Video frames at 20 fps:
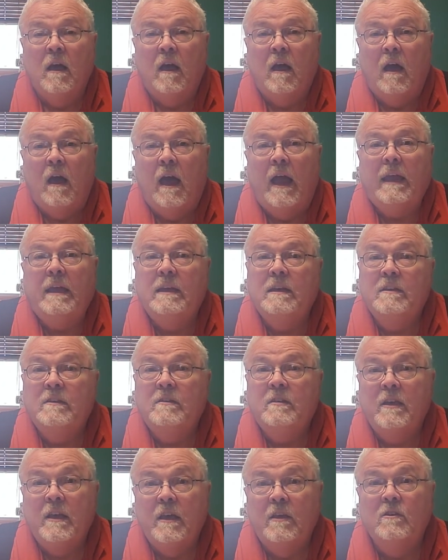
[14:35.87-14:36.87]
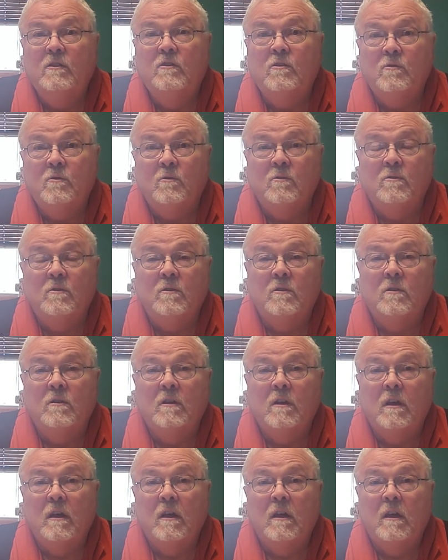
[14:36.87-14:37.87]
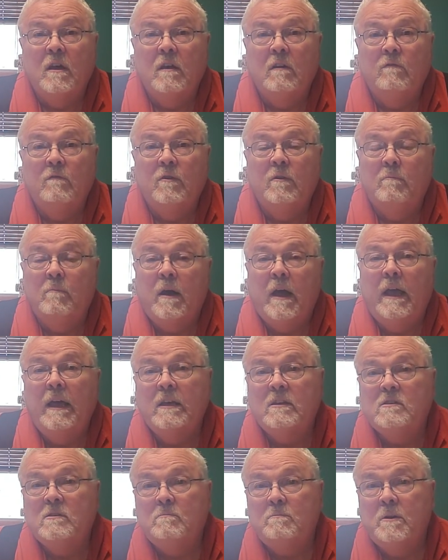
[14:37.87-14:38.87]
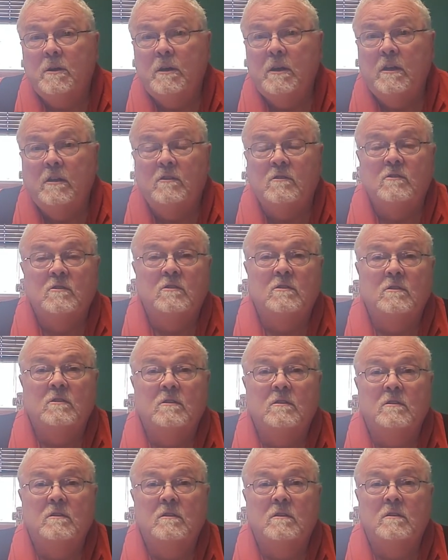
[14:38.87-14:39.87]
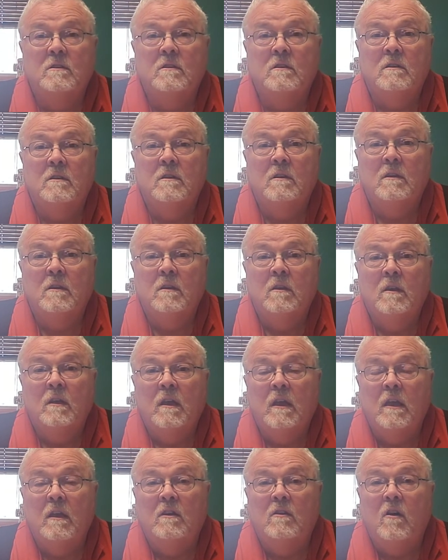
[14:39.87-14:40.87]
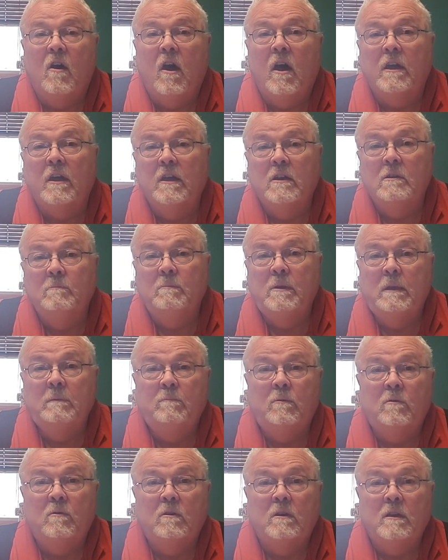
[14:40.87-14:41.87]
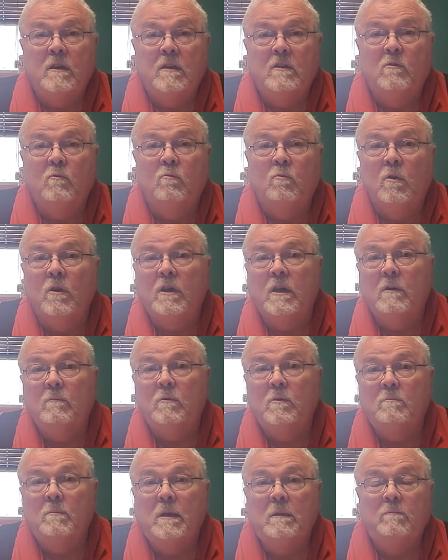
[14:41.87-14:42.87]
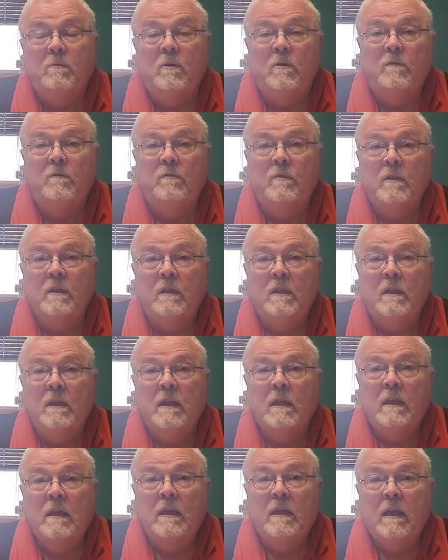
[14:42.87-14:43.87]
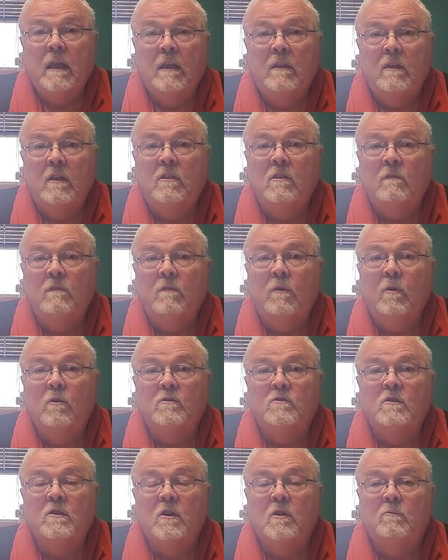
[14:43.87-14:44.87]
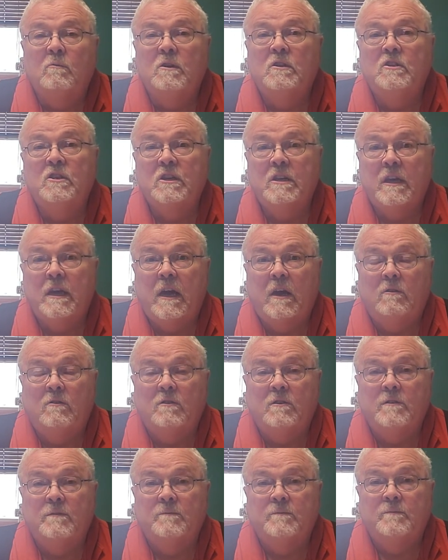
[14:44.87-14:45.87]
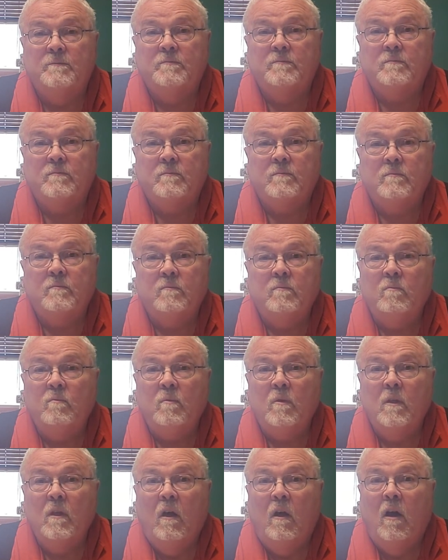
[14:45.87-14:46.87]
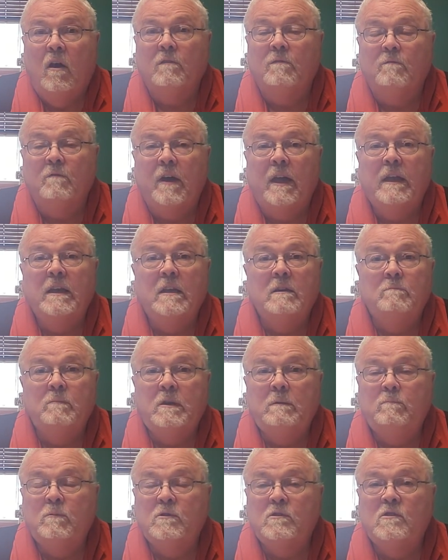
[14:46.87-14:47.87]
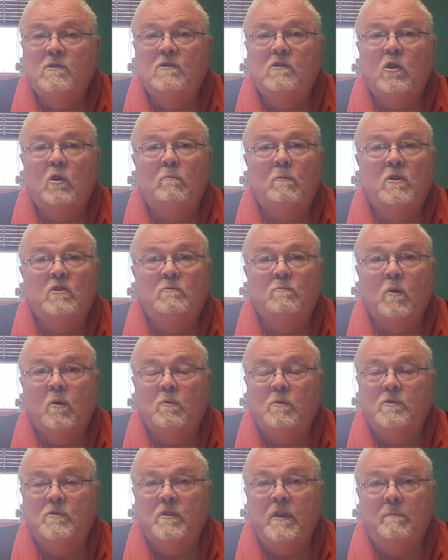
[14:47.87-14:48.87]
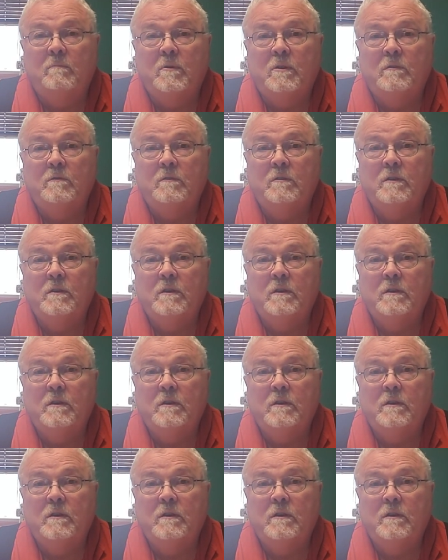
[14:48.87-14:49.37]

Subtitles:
I can tell you from my experience in talking to people, into working with people, that the folks that are reaching out are finding people so much more receptive.